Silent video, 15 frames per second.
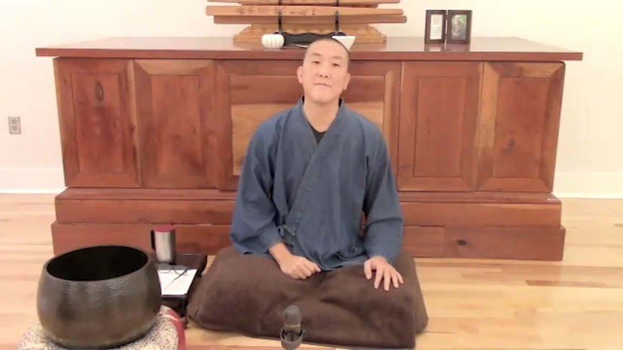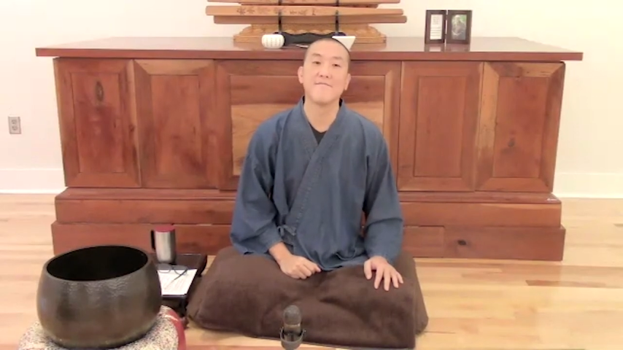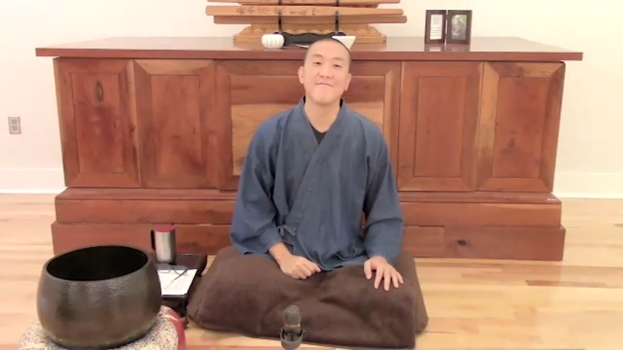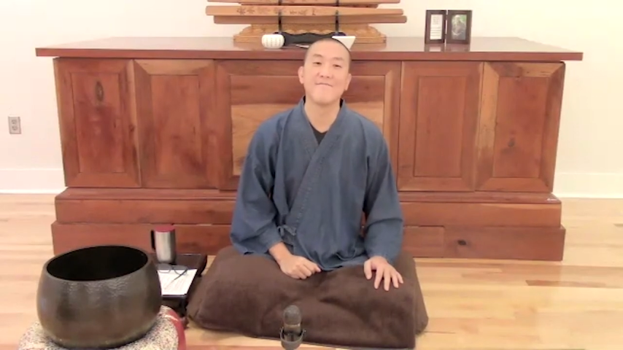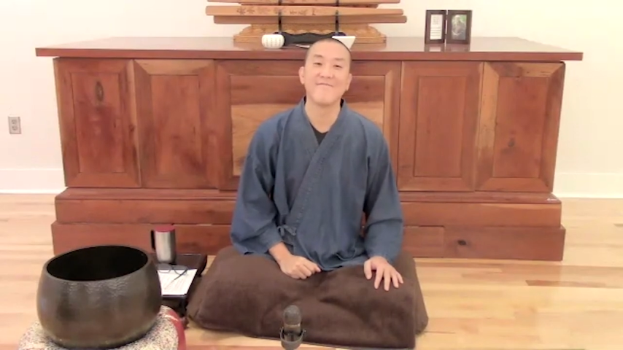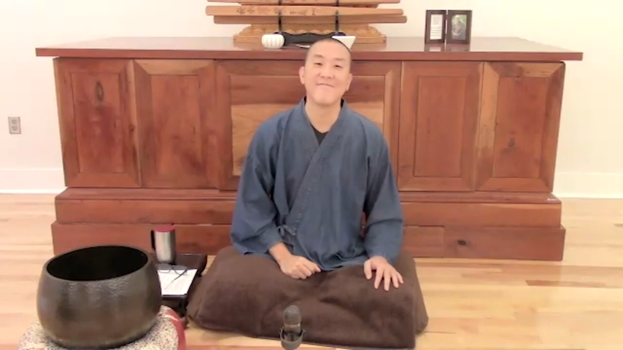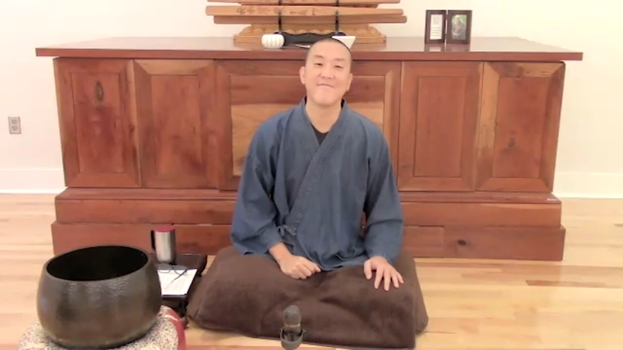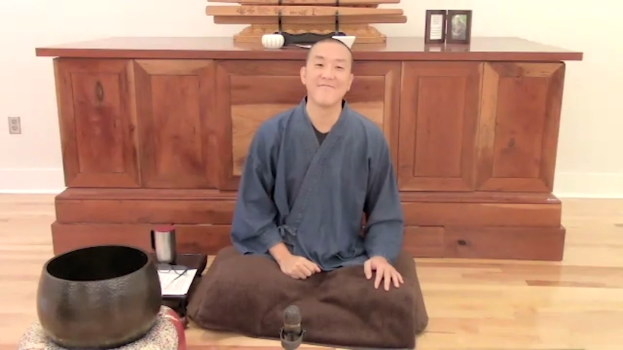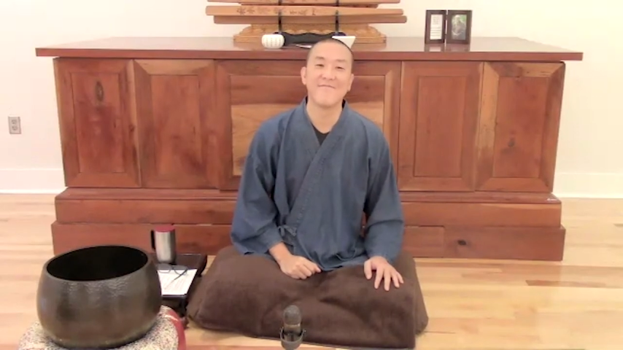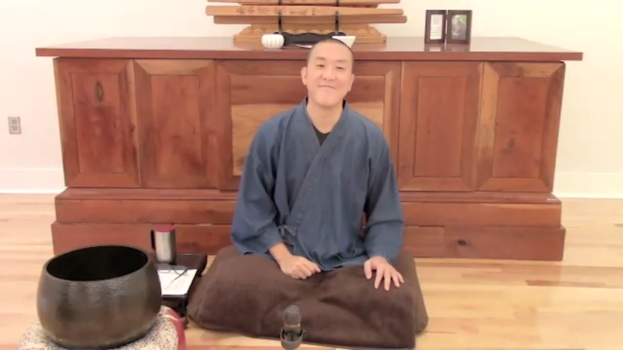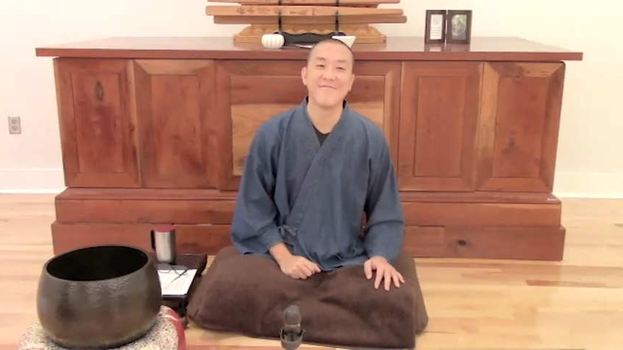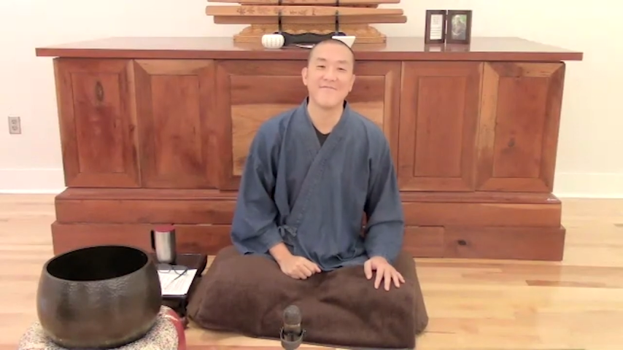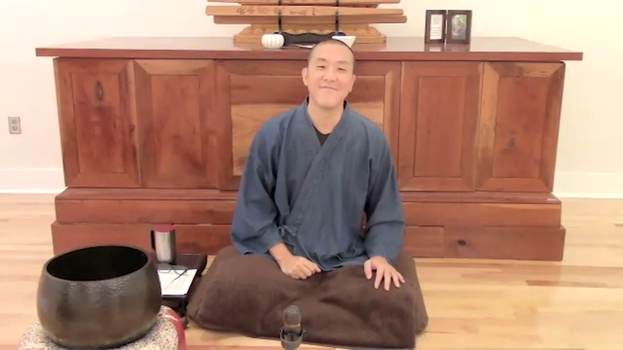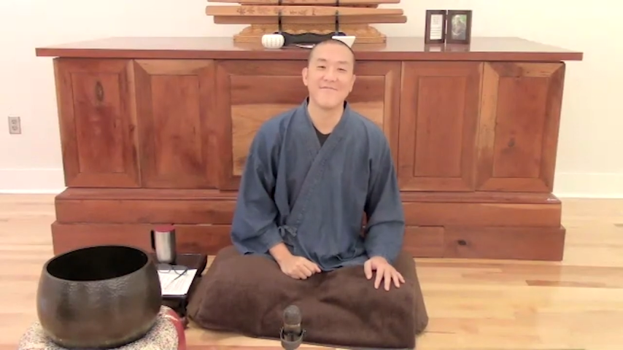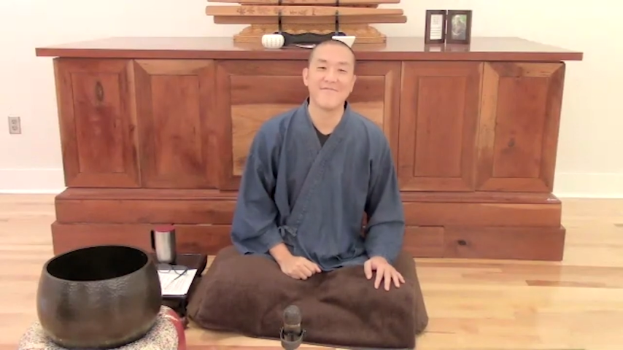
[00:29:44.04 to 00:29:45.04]

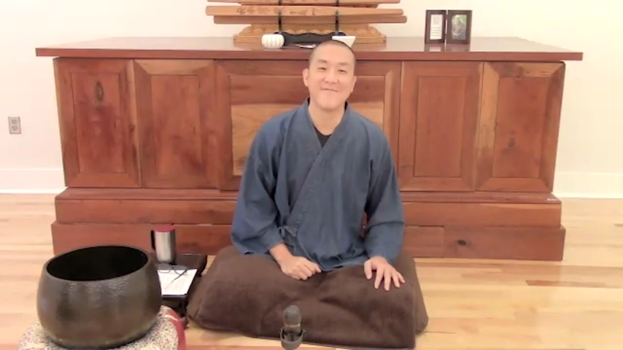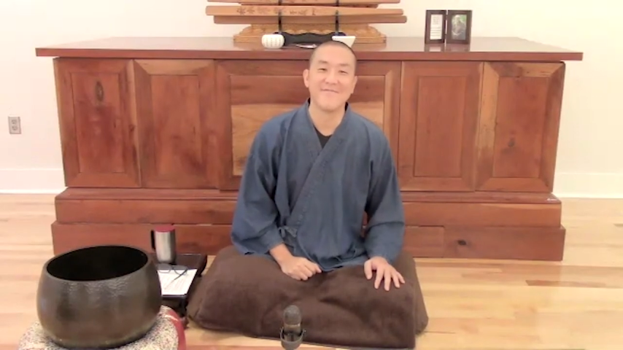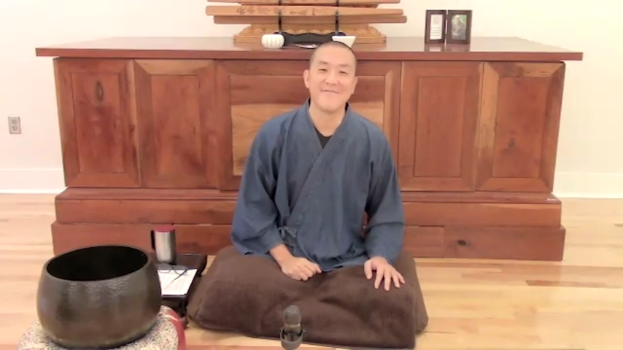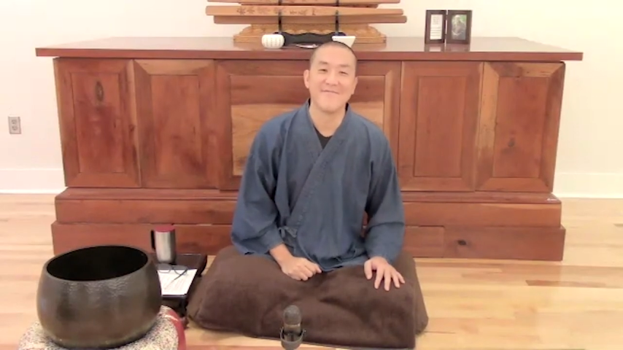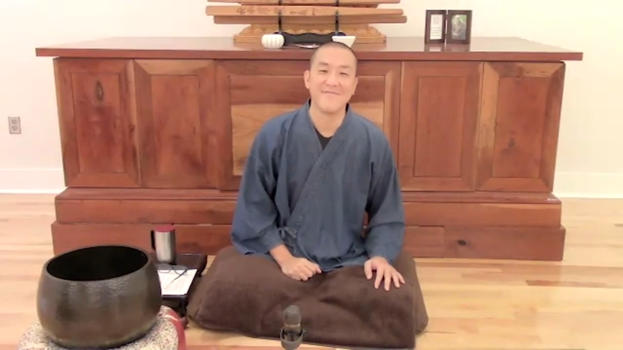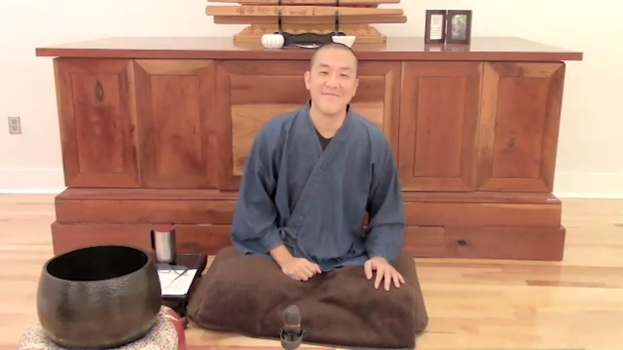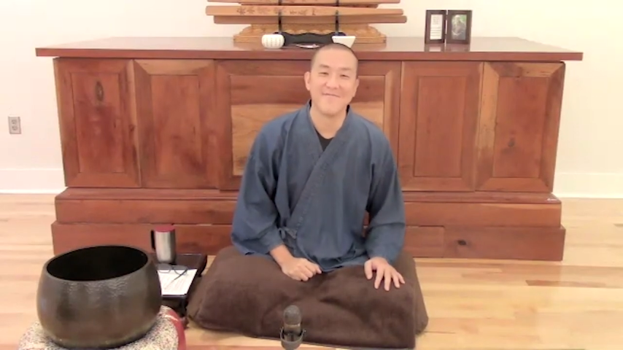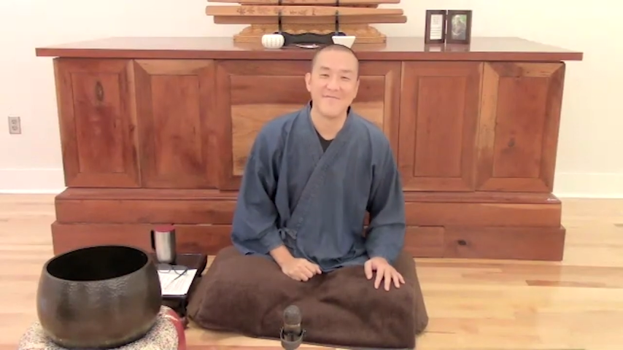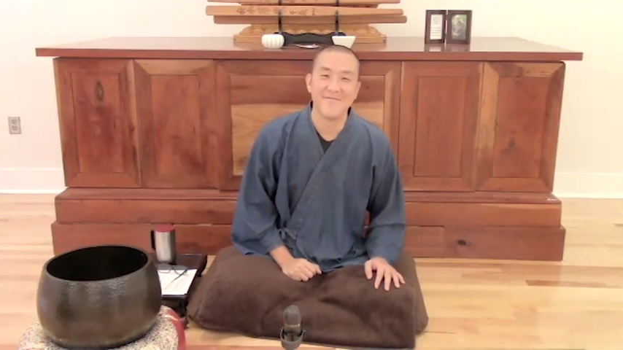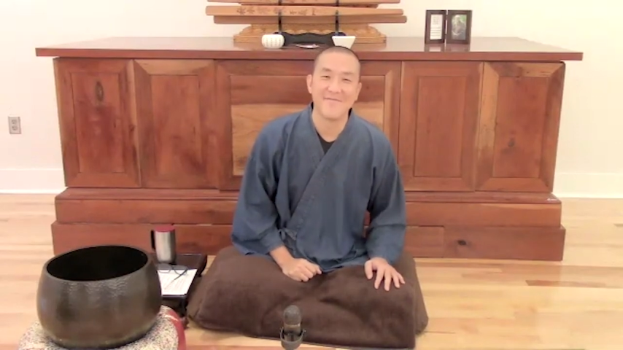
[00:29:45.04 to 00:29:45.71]
[no speech]